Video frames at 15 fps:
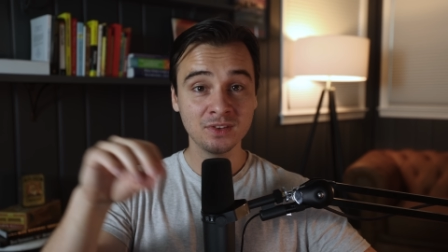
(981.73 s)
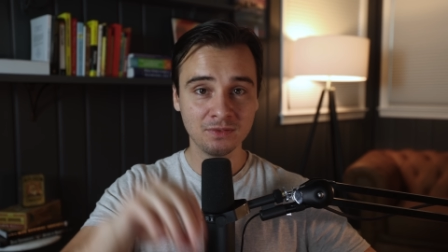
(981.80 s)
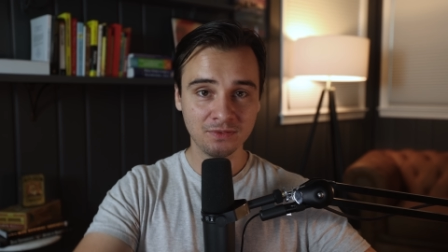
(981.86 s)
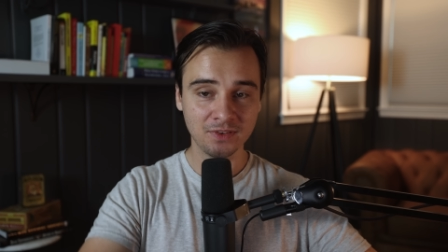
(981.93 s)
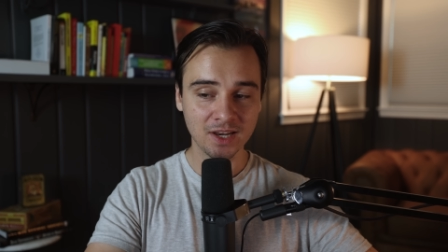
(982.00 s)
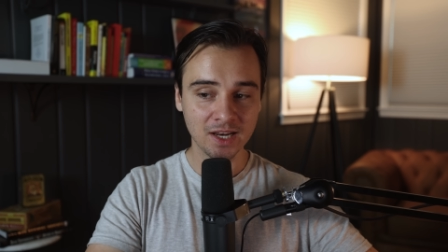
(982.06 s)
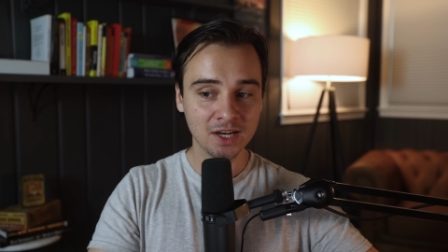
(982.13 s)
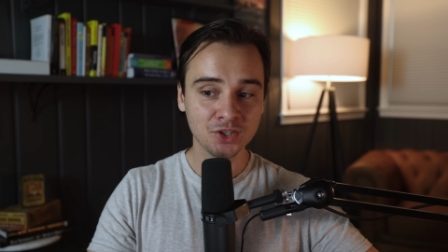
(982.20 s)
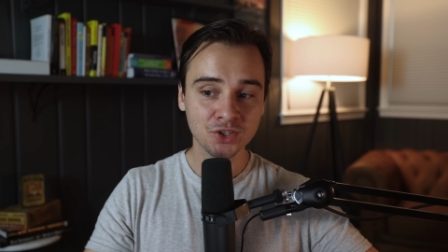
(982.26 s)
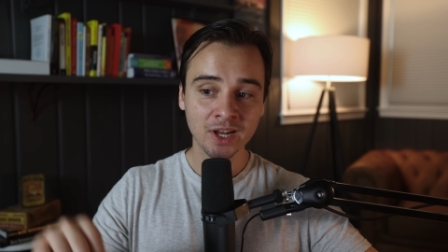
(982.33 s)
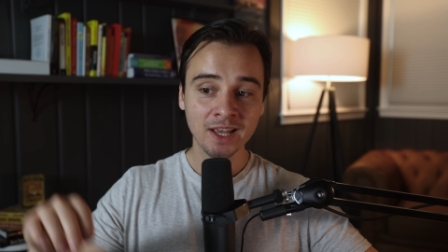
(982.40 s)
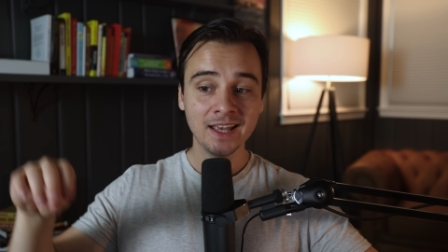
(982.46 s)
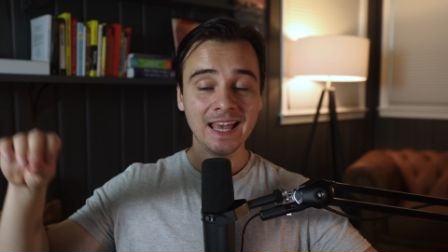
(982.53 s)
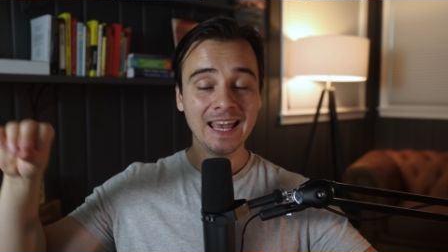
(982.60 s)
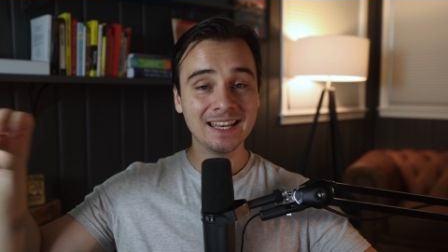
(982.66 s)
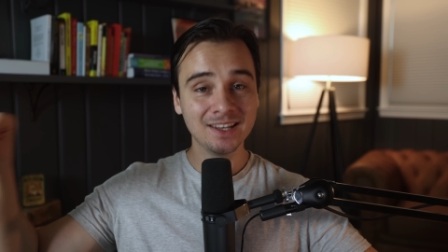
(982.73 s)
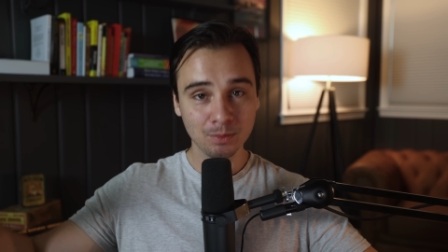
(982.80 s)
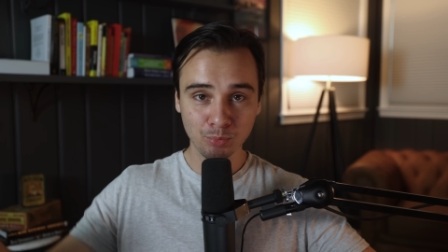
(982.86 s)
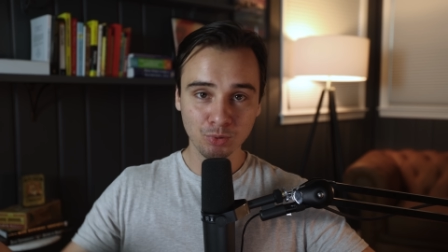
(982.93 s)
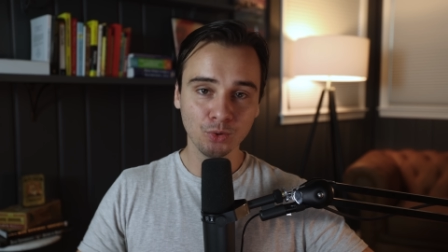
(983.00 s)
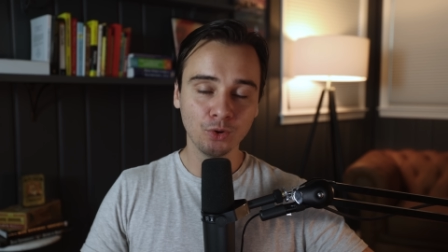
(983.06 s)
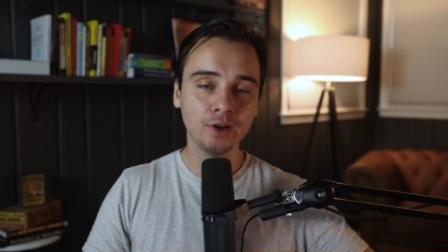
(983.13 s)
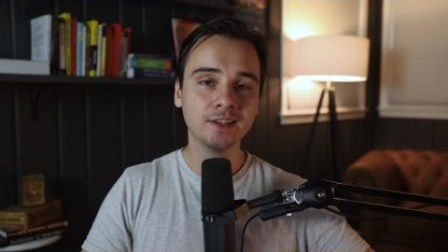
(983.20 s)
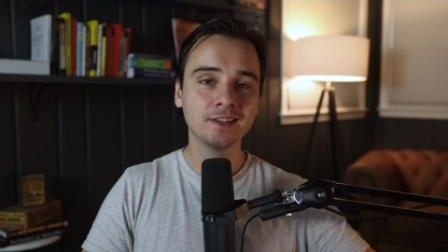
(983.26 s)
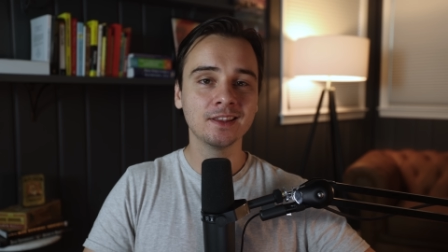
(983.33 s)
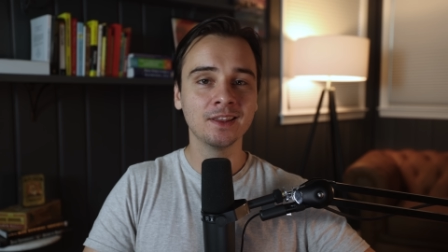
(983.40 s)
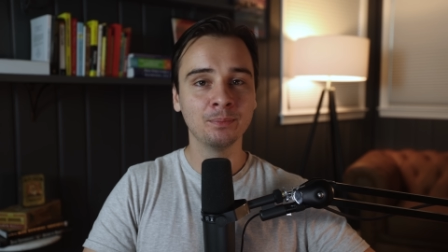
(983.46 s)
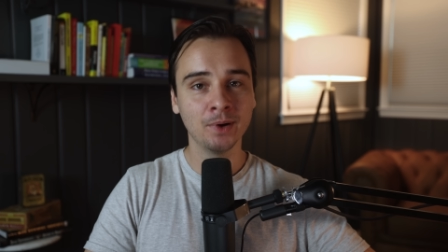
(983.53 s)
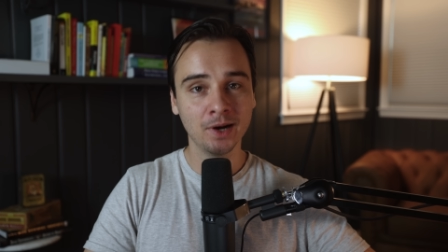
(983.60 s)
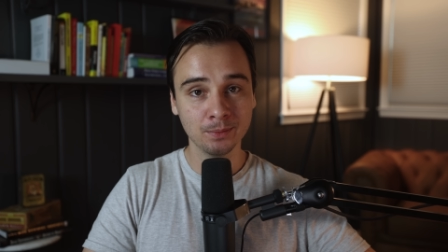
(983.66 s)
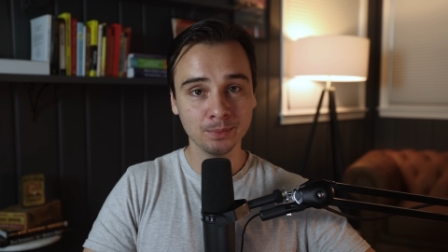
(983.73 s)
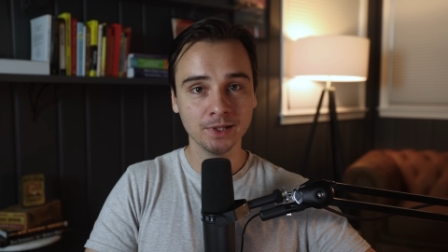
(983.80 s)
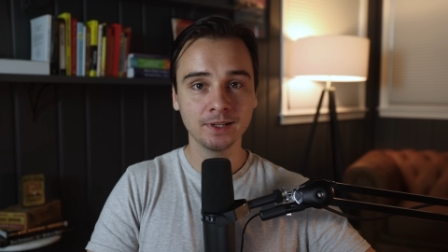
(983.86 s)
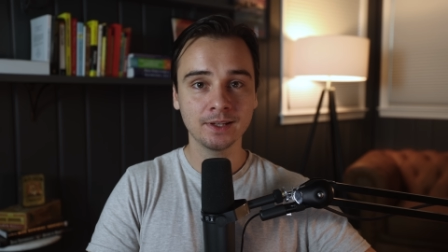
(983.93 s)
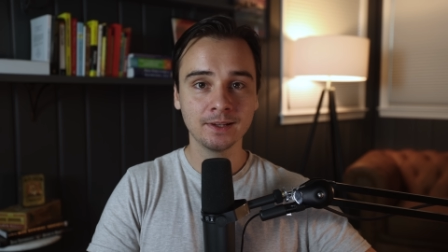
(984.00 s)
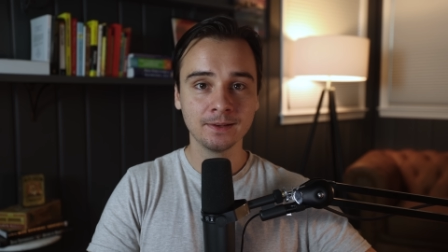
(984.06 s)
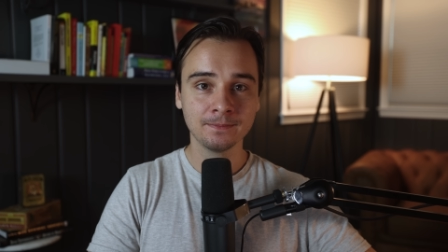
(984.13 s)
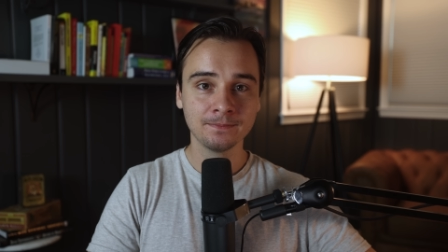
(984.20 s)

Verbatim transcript: to finish and deploy it to the public.